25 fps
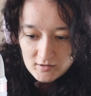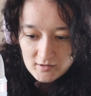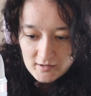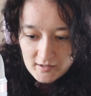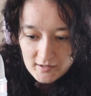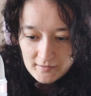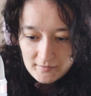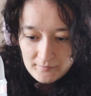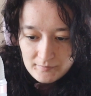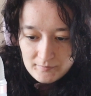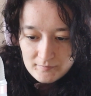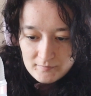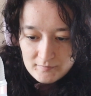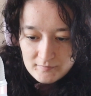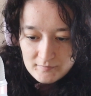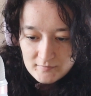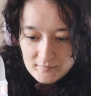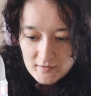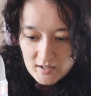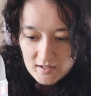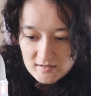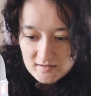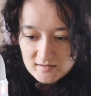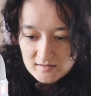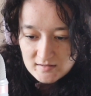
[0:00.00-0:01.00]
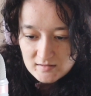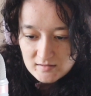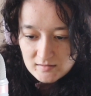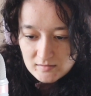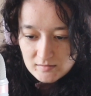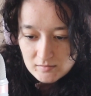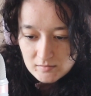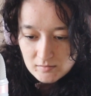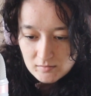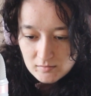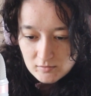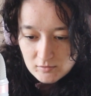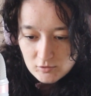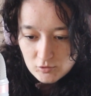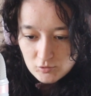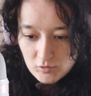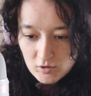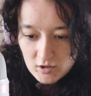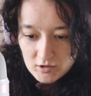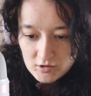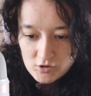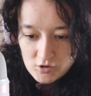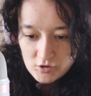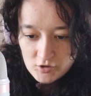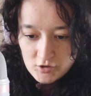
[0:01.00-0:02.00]
Okay, that's
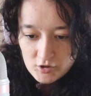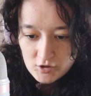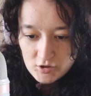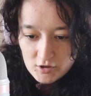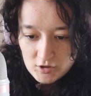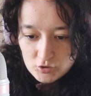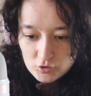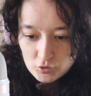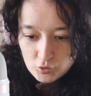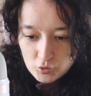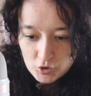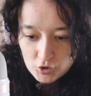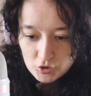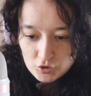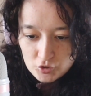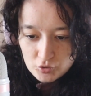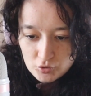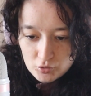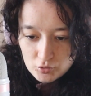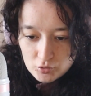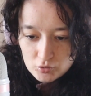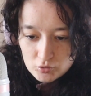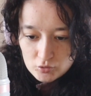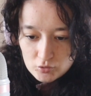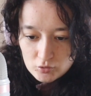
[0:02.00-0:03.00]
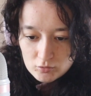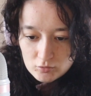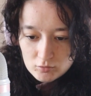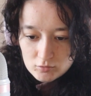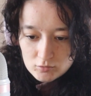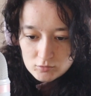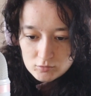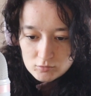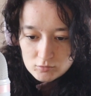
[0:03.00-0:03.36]
one to the two.